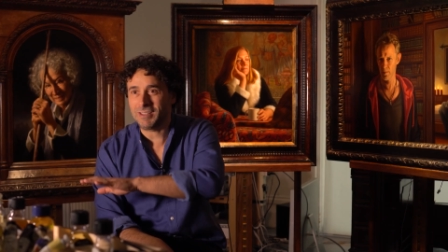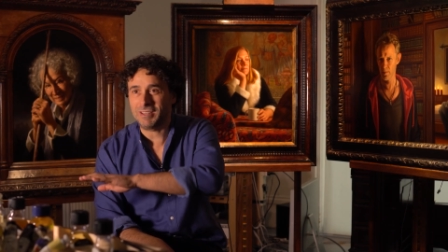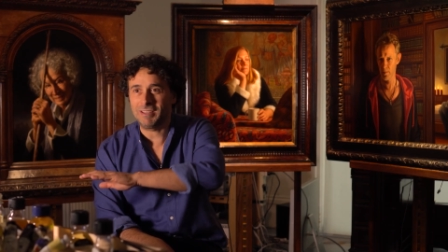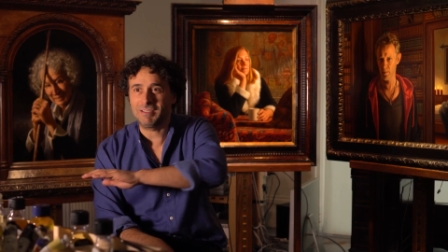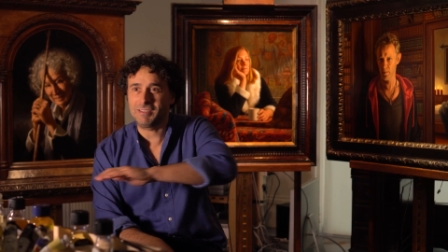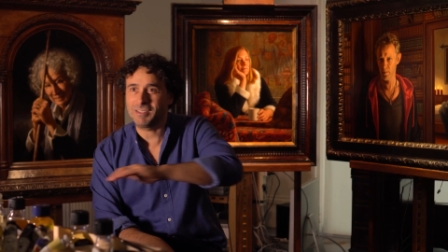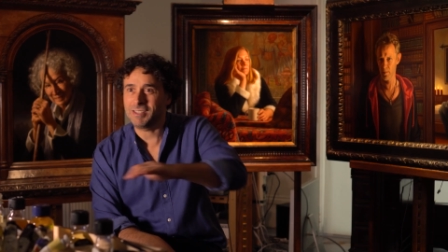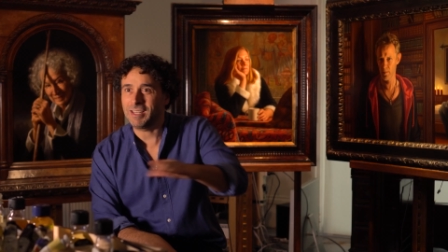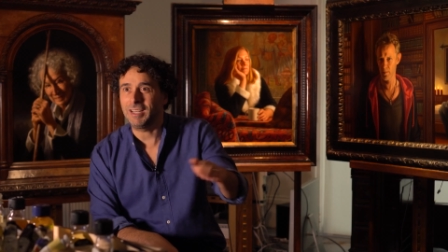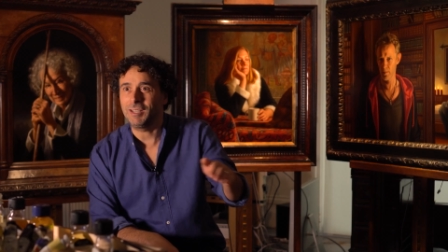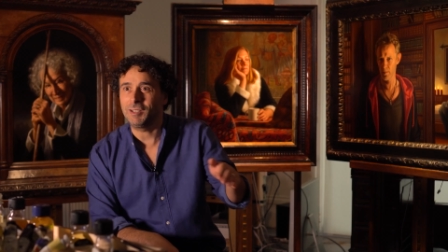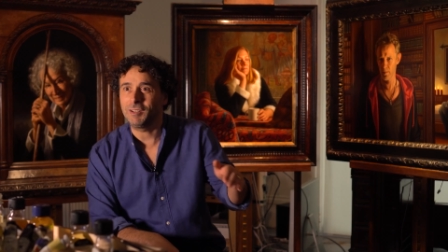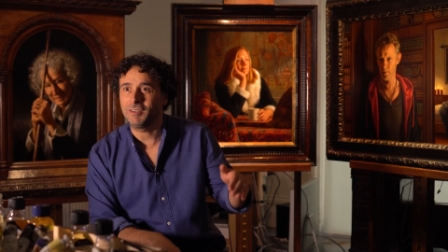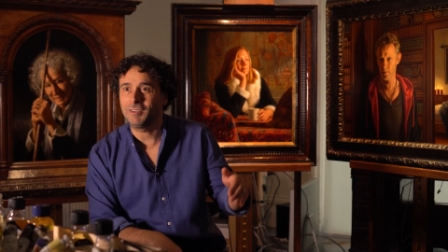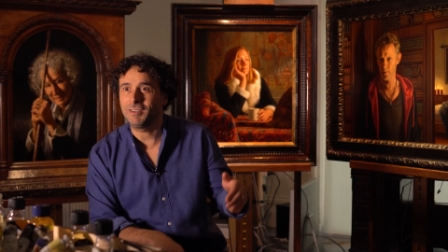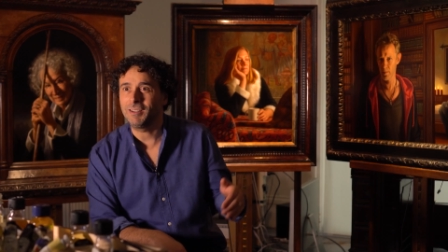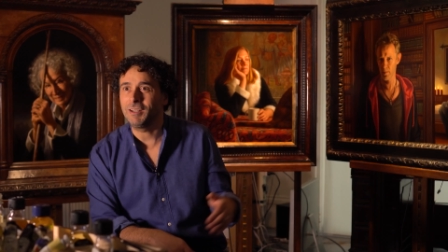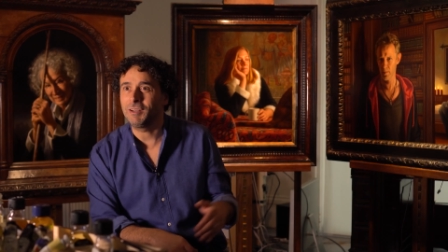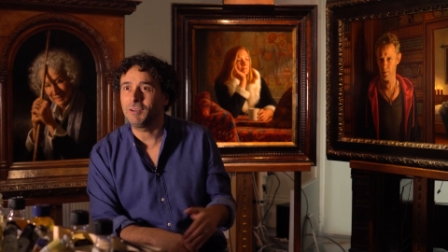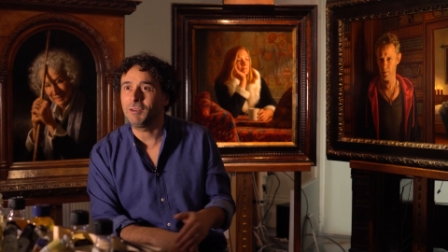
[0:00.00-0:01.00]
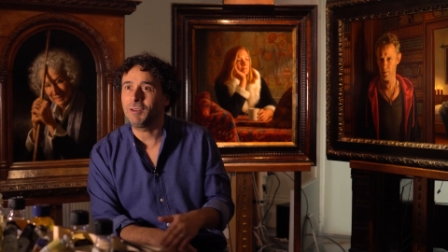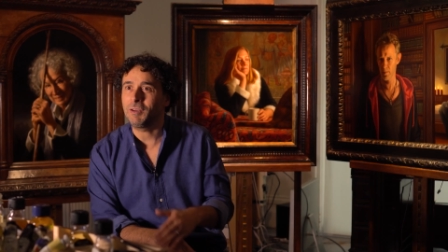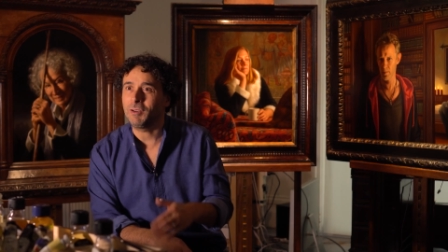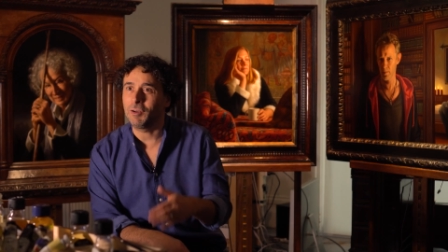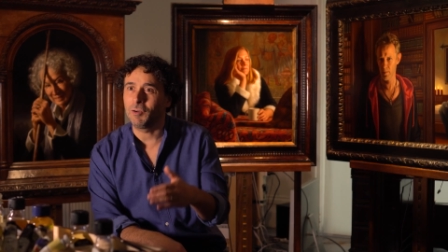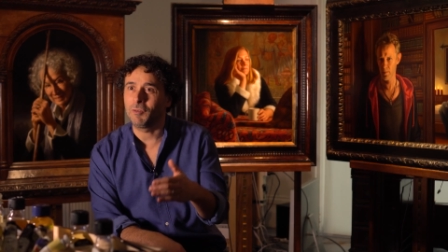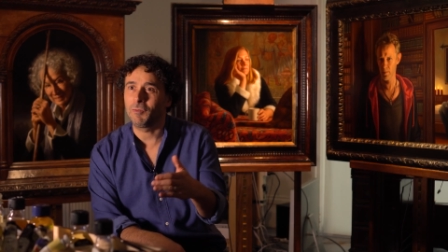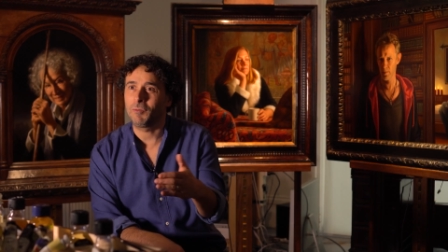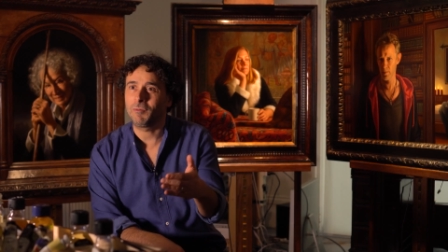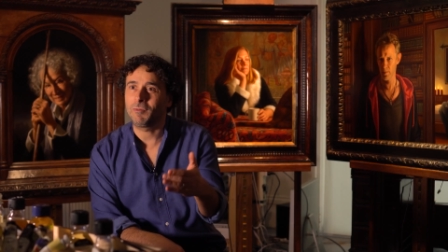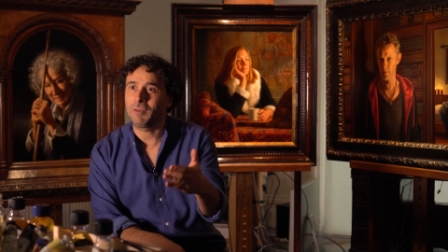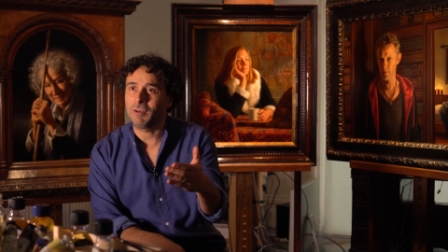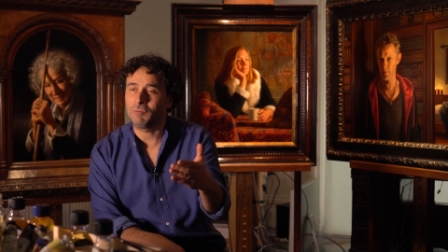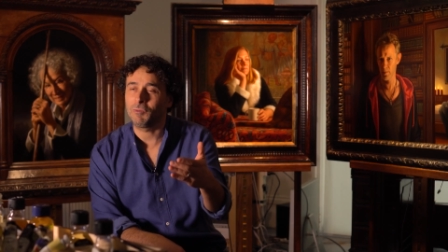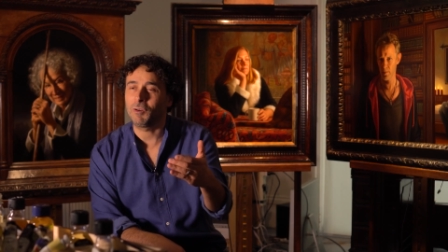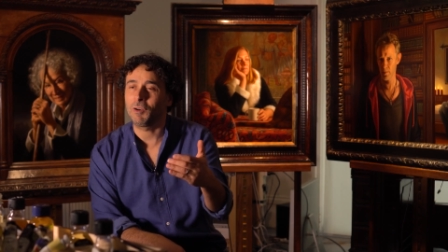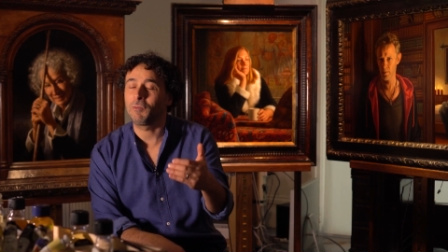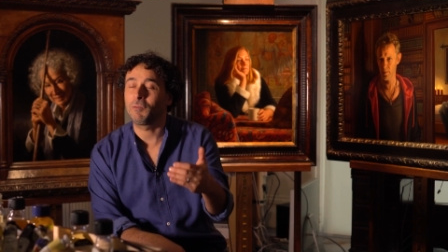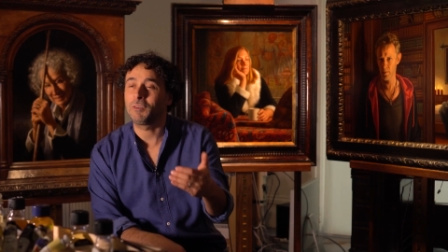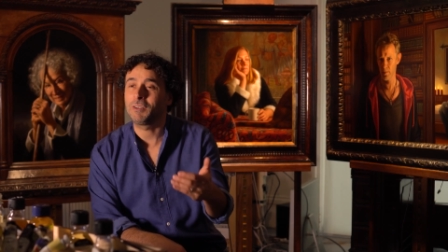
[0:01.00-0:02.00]
seated in
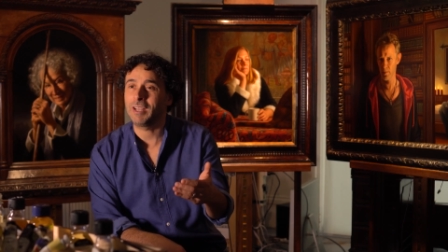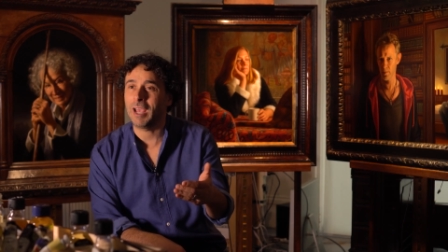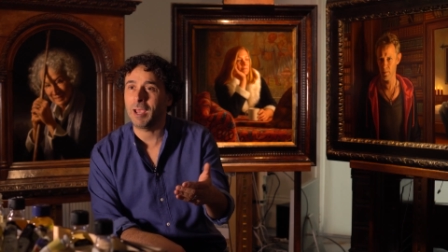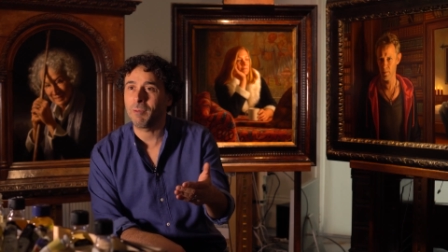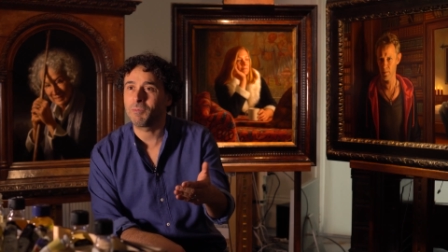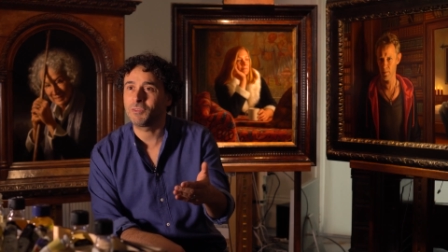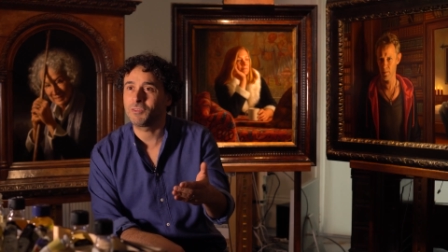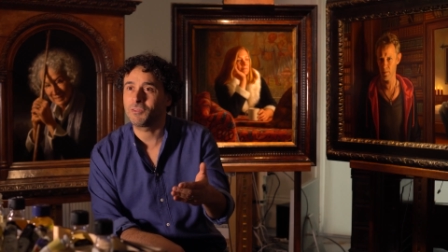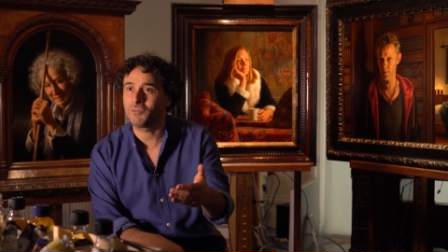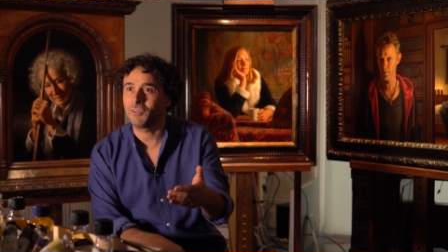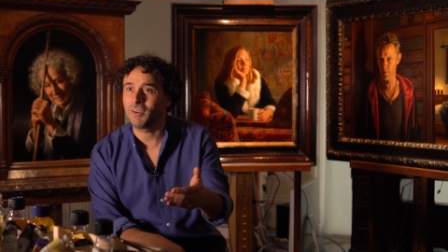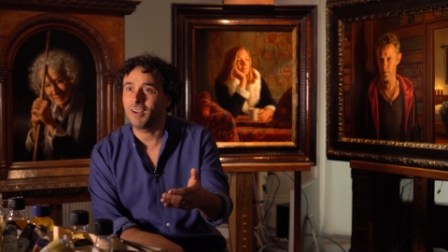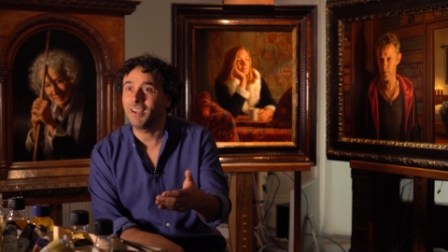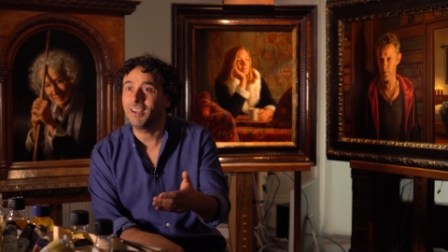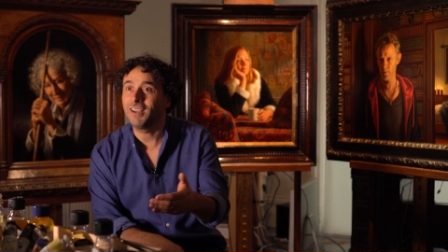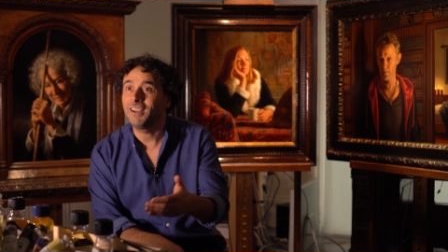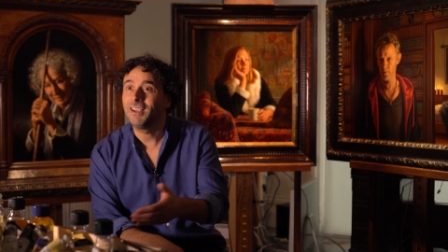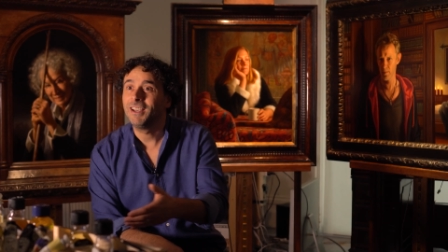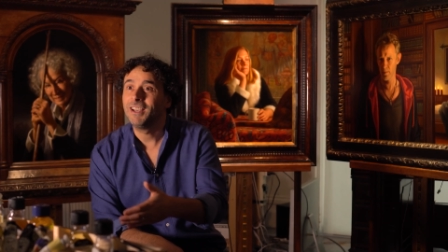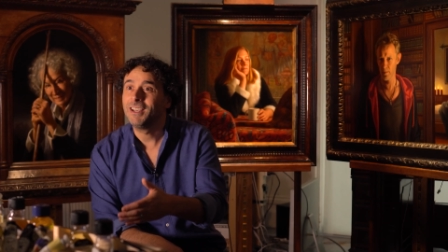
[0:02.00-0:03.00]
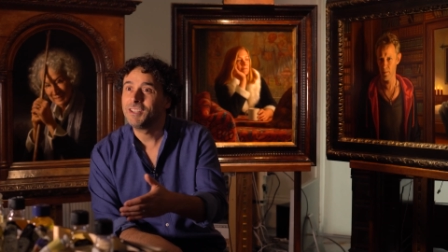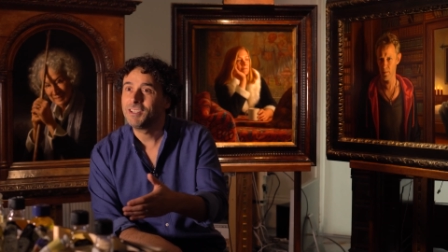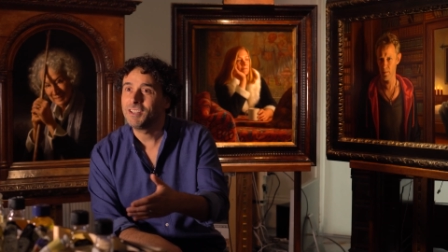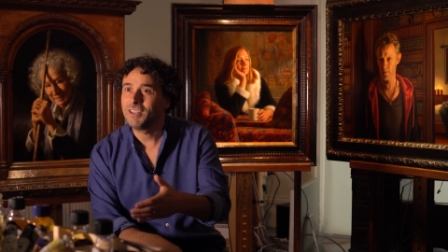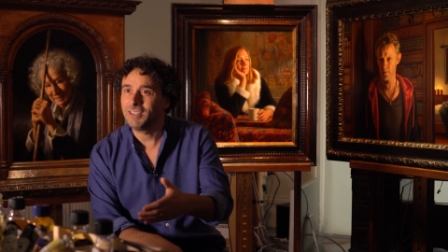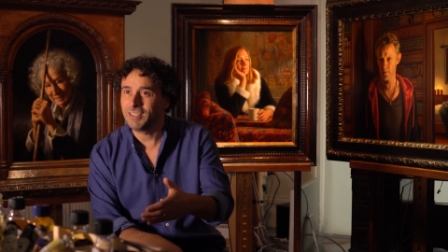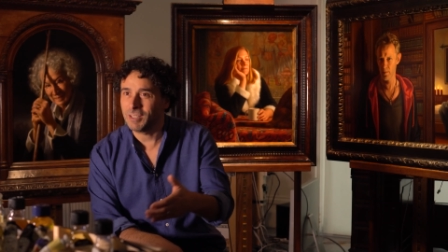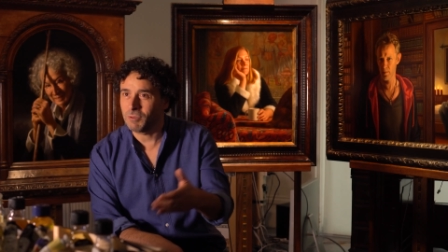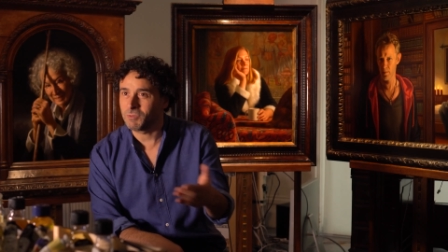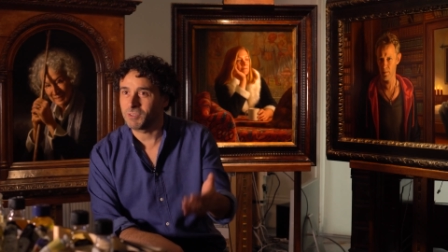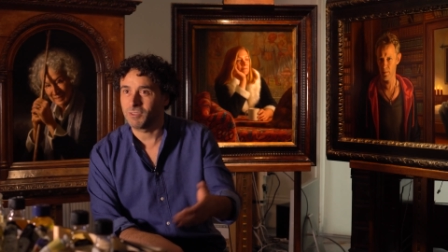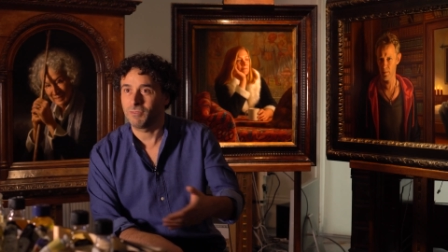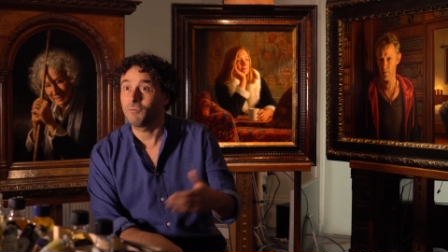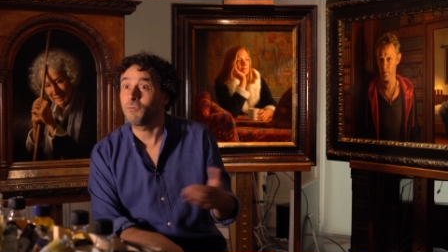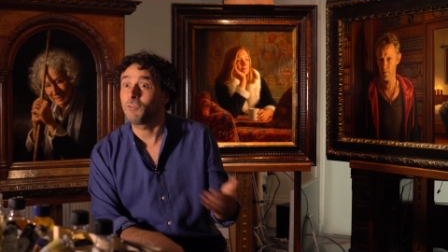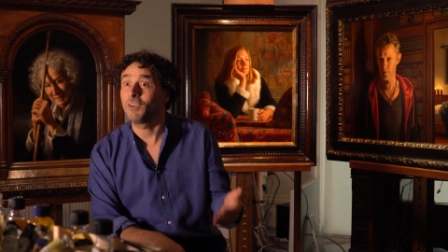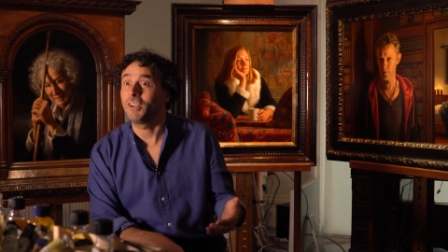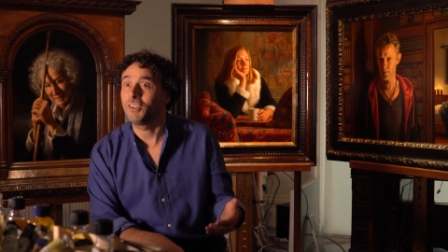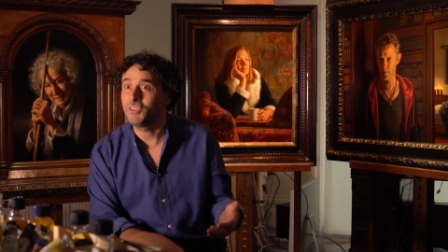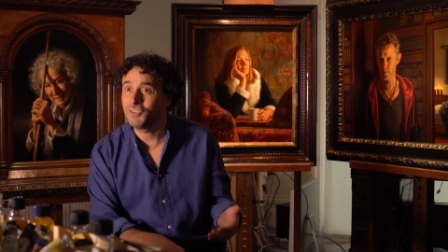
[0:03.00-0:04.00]
front of a tapestry, there was a
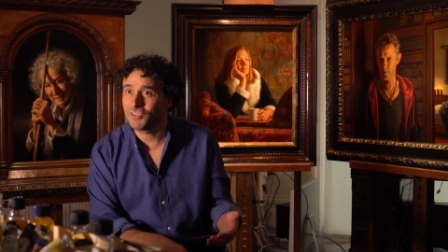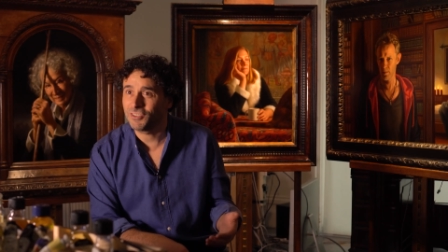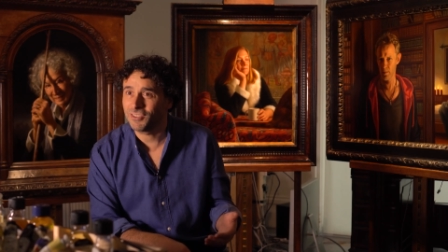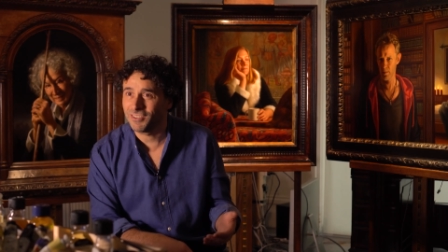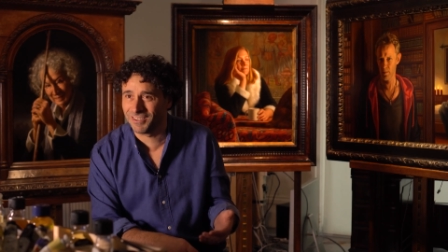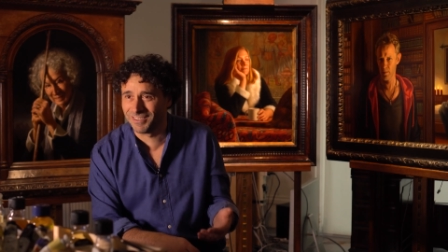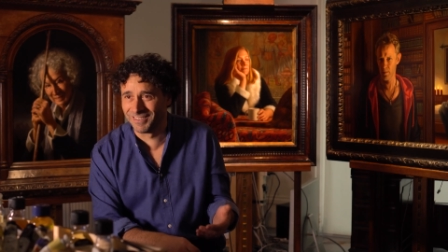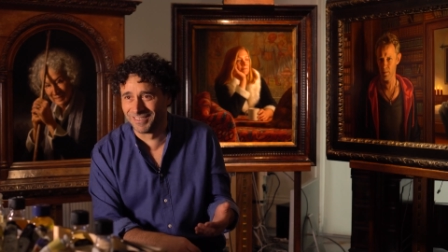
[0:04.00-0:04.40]
fridge